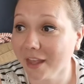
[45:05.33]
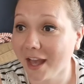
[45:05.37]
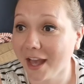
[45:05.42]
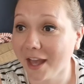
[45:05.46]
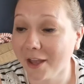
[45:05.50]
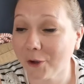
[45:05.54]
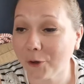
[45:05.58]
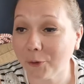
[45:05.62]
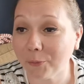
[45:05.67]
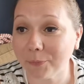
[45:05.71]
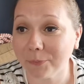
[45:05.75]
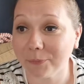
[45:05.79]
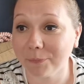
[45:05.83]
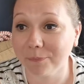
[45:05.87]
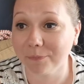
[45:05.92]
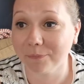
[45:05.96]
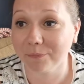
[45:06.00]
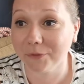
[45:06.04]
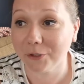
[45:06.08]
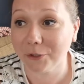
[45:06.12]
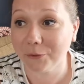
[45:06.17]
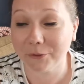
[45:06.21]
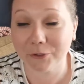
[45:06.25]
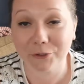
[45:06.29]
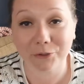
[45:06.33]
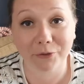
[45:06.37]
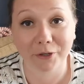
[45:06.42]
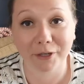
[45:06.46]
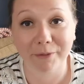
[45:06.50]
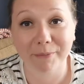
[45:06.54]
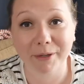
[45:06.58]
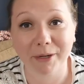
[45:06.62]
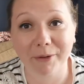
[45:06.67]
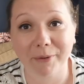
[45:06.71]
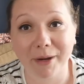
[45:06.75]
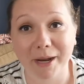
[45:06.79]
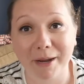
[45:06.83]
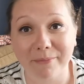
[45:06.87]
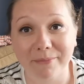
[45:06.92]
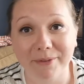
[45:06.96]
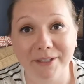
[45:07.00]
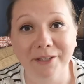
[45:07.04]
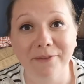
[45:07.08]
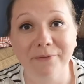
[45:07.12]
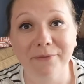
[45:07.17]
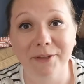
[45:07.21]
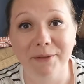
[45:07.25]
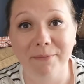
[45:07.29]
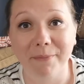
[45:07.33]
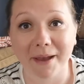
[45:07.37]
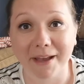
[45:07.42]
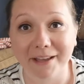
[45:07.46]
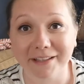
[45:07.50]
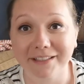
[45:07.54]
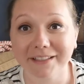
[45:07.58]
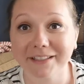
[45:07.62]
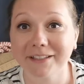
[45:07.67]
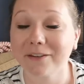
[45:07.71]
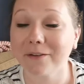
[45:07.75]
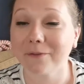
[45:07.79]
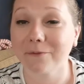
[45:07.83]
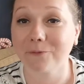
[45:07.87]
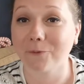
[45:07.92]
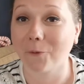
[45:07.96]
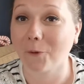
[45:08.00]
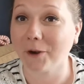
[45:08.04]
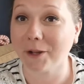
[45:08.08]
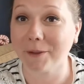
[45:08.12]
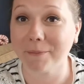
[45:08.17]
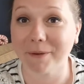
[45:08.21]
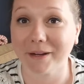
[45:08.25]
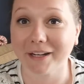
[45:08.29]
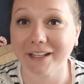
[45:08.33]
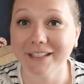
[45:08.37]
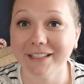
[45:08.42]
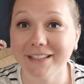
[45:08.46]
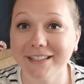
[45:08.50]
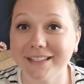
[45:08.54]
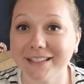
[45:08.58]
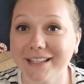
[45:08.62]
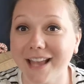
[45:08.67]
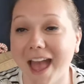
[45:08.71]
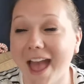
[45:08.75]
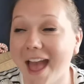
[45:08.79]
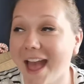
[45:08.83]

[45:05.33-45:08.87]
I hope you enjoyed my rambling for the past 40 minutes.